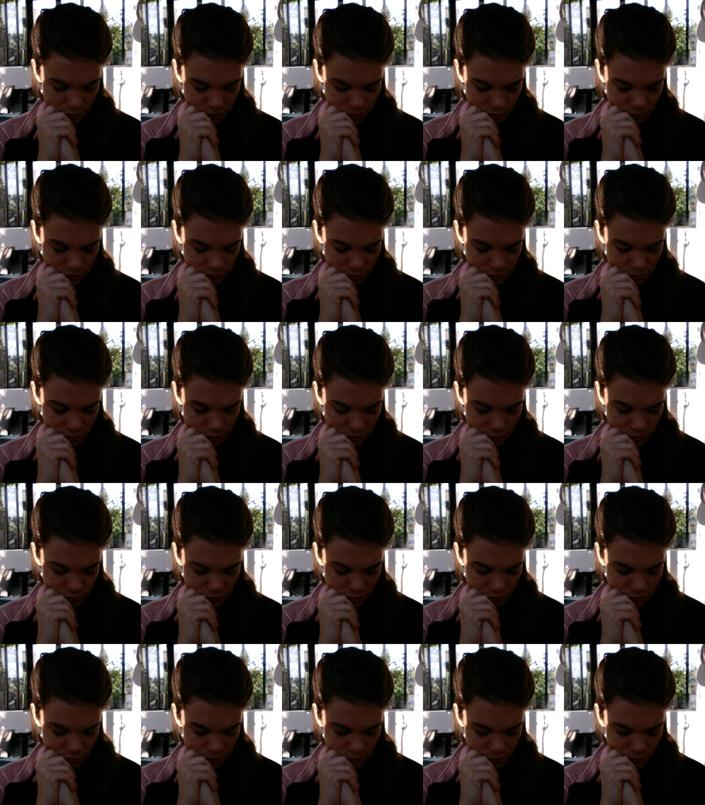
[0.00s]

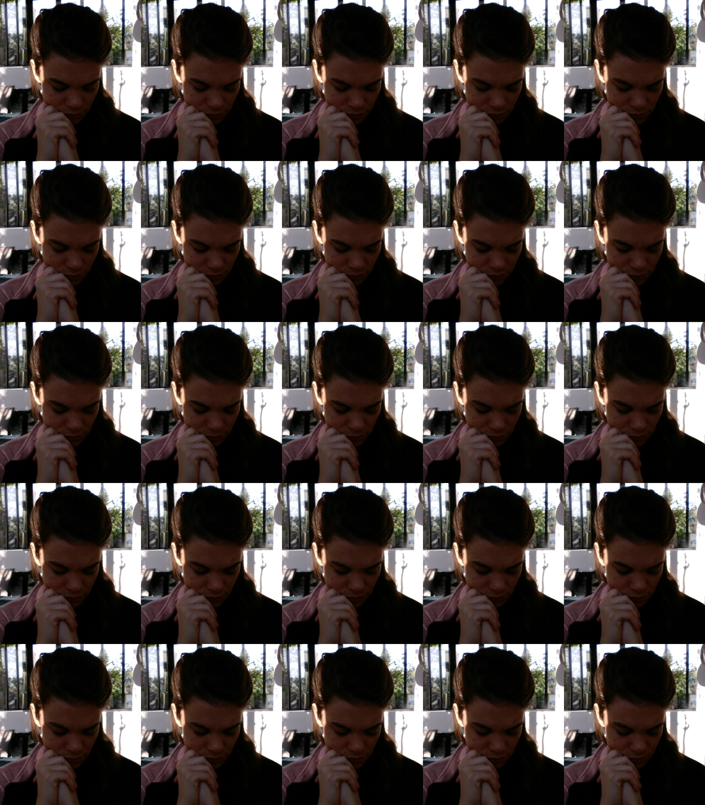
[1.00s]

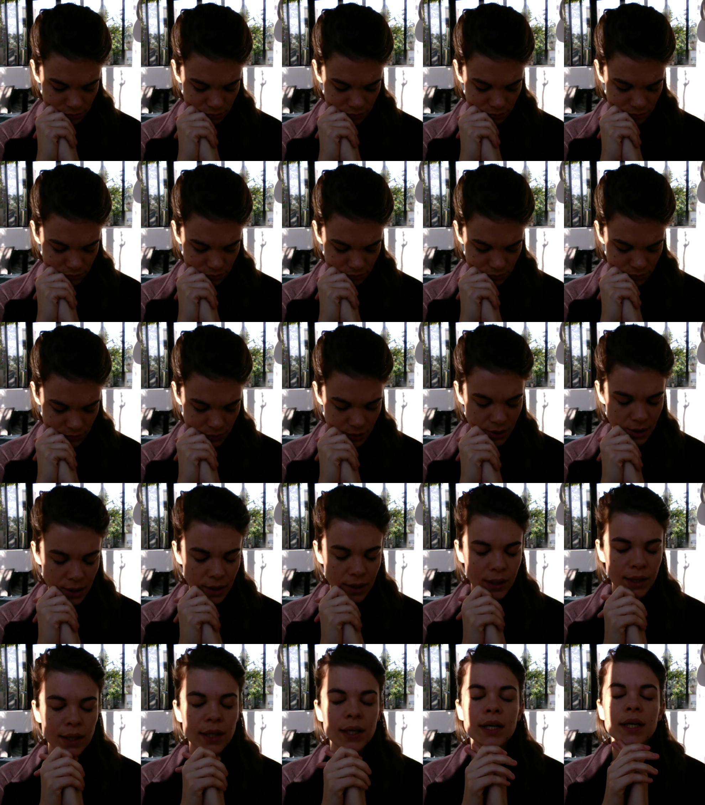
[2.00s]

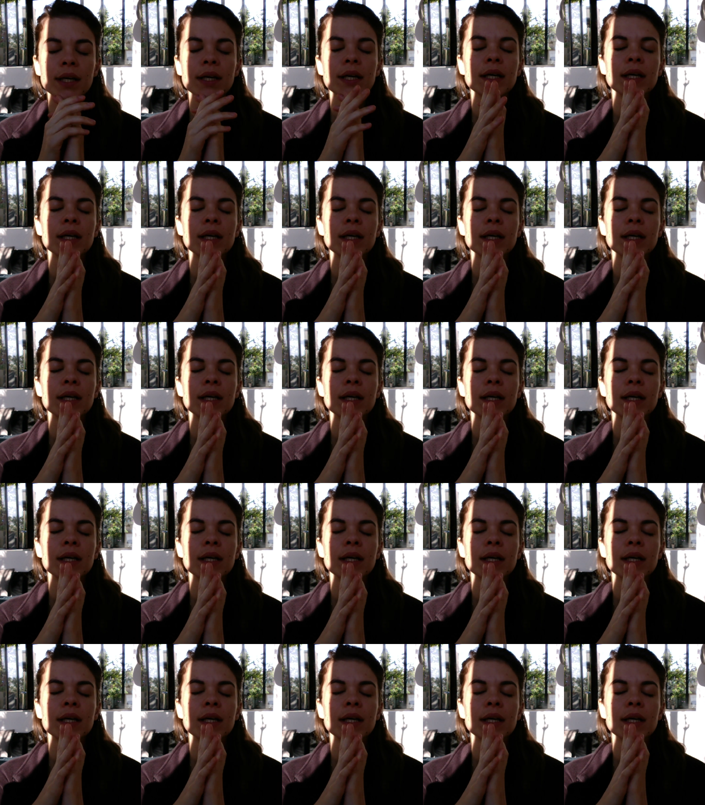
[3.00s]
Nothing is said.